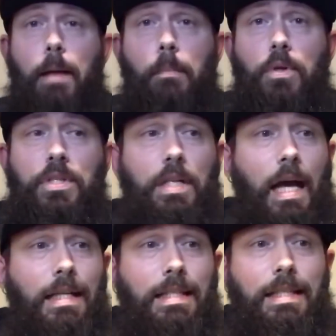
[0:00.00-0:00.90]

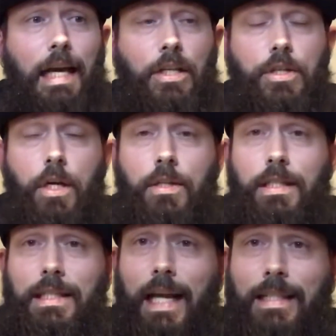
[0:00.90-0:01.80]
merchandise, he's got shirts,
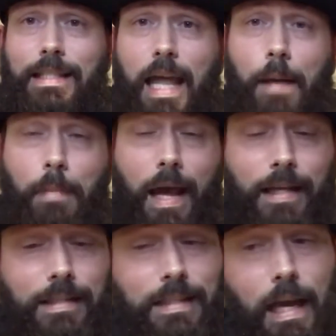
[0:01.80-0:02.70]
he's got
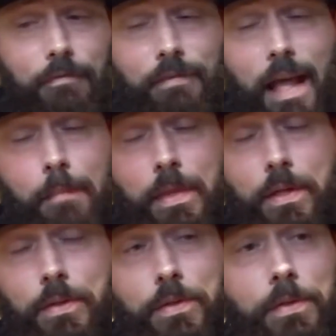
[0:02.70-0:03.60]
snapbacks, he's got flat
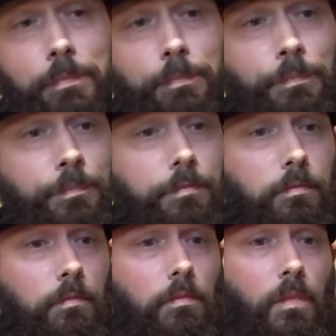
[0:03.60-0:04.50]
bills,
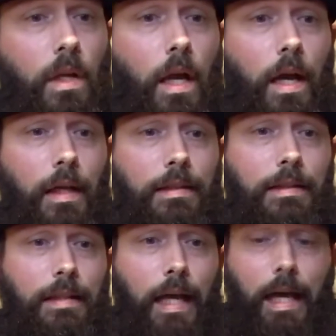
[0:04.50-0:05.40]

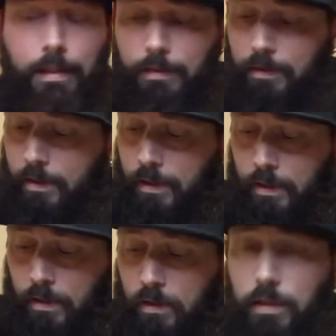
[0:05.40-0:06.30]
he's got
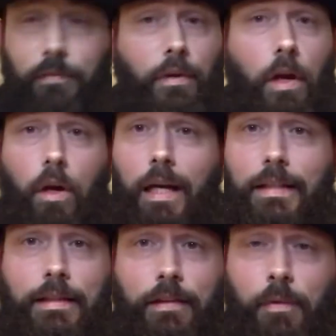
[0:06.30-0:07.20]
different, all
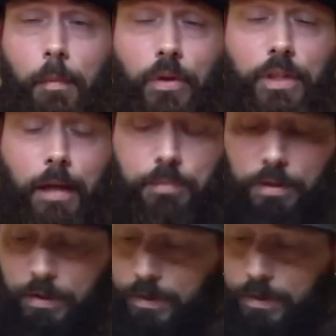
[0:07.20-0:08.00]
kinds of different merch options.